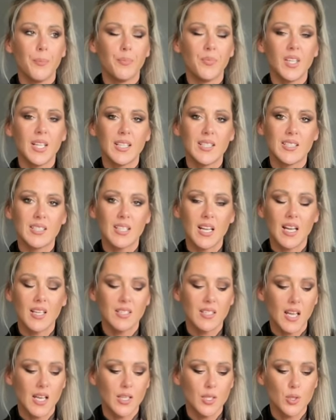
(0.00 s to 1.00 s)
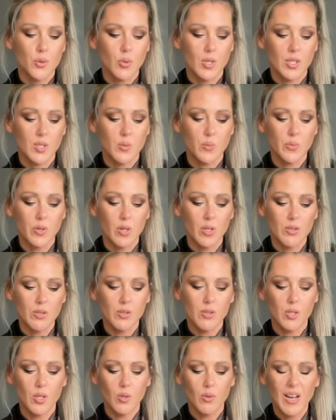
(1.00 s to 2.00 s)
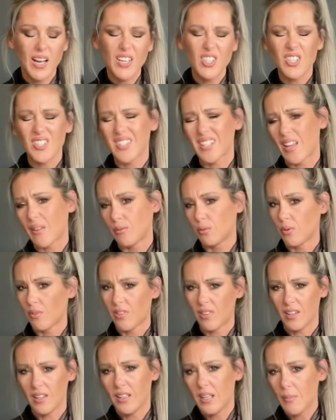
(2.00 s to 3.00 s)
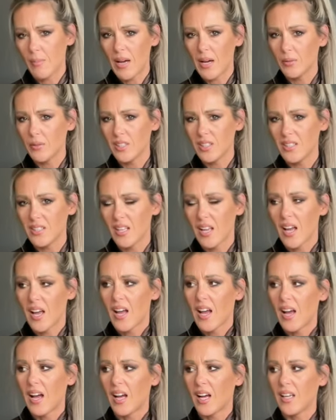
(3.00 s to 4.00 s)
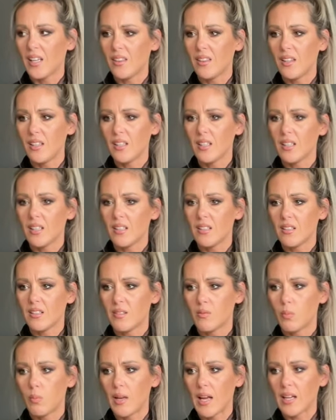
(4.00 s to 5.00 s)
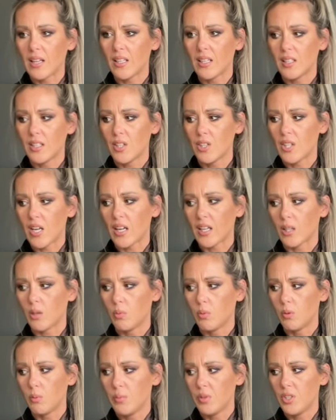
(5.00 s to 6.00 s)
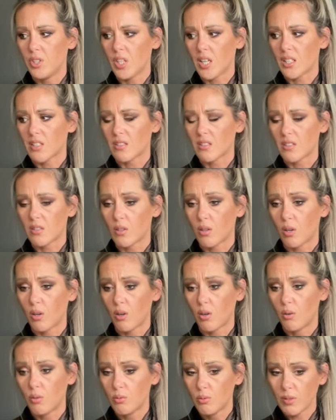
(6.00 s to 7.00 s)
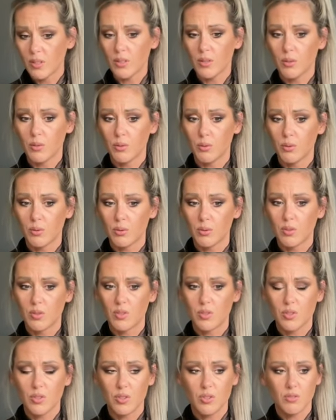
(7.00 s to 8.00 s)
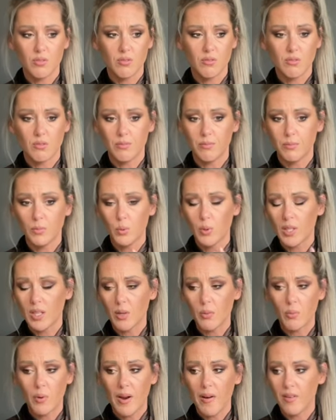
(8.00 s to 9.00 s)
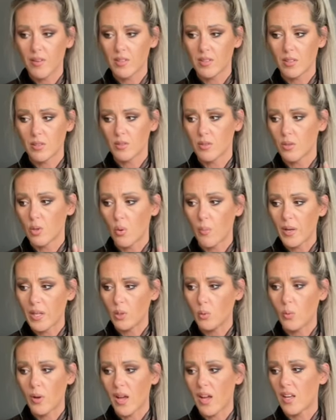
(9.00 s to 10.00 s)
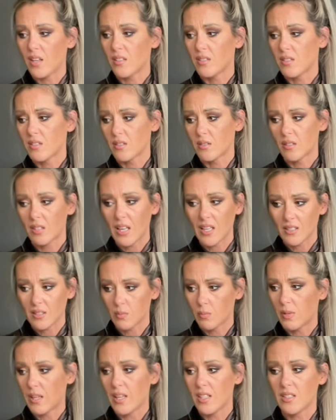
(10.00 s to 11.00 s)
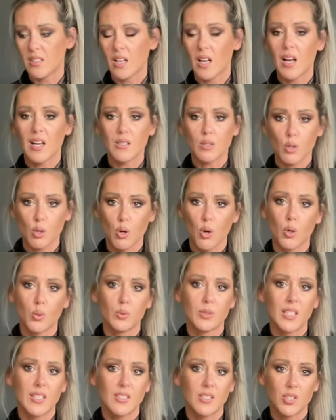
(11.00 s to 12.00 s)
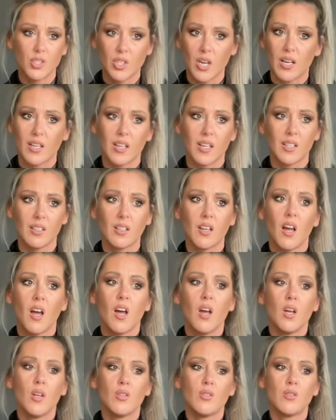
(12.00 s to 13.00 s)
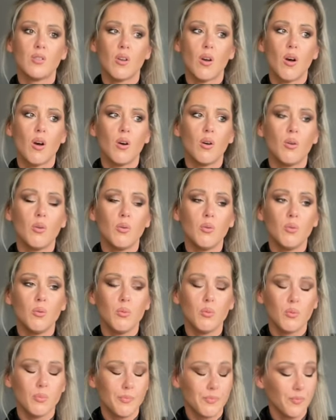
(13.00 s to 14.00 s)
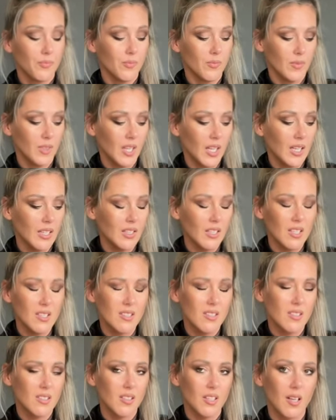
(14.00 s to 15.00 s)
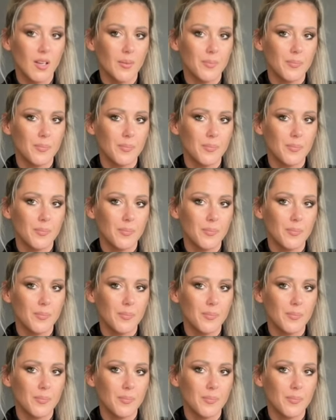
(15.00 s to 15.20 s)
than size extra small, so I just have to think about this. I think that this black leather jacket will be just really good. We can wear it in so many ways, as blazer, as coat, as a jacket. So it is...